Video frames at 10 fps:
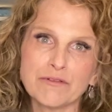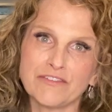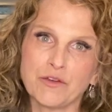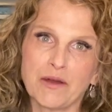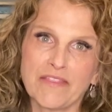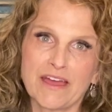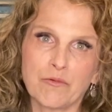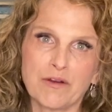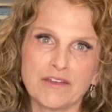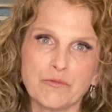review on that
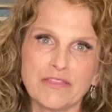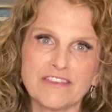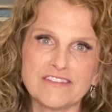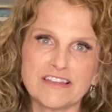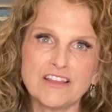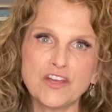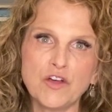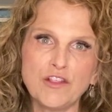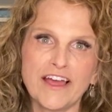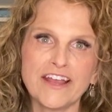one with the Stella
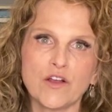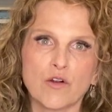Go Light